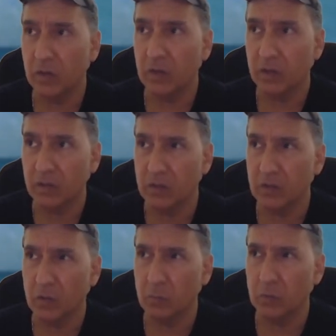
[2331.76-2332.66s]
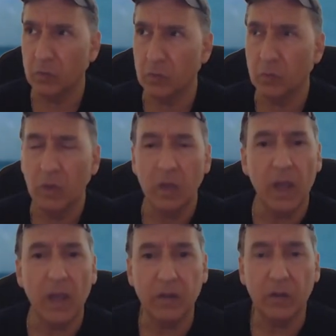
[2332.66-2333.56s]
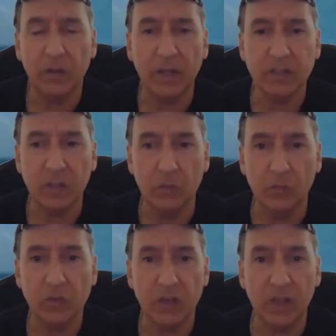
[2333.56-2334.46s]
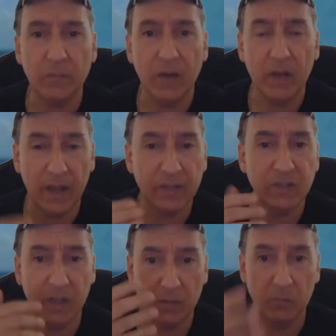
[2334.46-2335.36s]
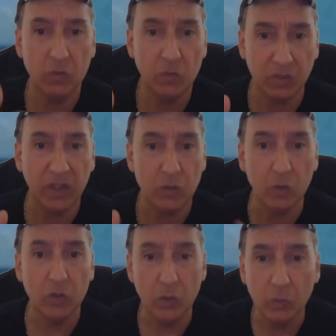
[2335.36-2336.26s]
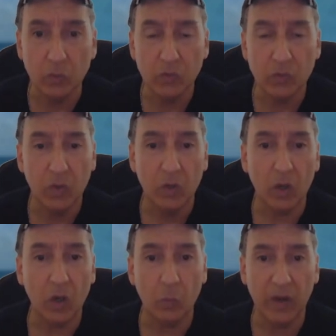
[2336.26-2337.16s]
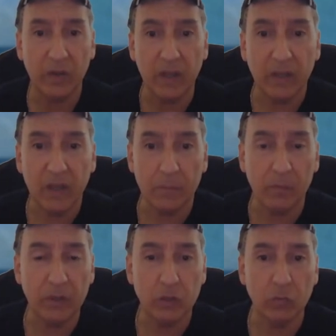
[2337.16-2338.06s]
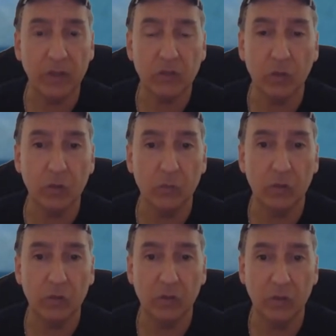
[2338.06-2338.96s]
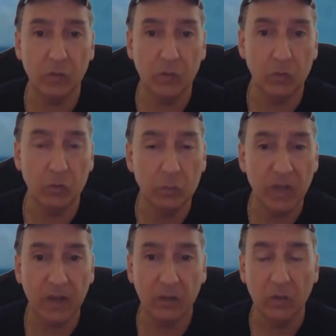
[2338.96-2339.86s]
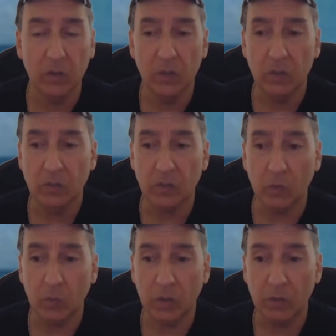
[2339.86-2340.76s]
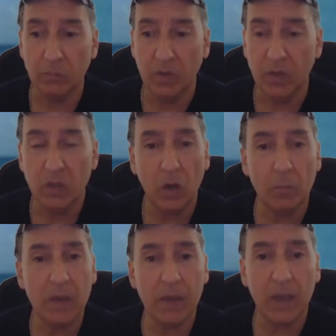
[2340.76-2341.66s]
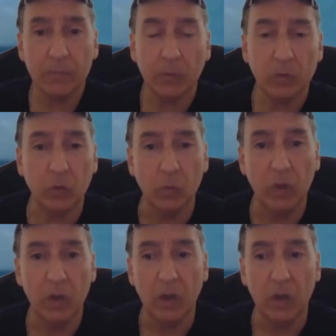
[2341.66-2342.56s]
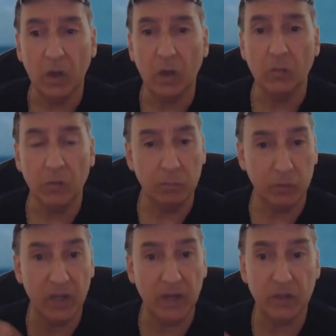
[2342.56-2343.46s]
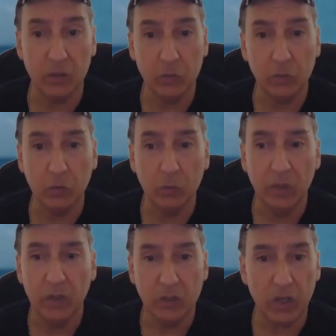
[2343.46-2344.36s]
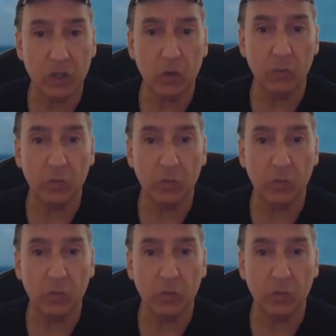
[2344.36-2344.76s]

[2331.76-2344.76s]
it's 9.2, and that's the new version I have. And it has in there music that you could use without getting copyright strikes on your YouTube channel. So and be careful too. Pertaining to YouTube, check your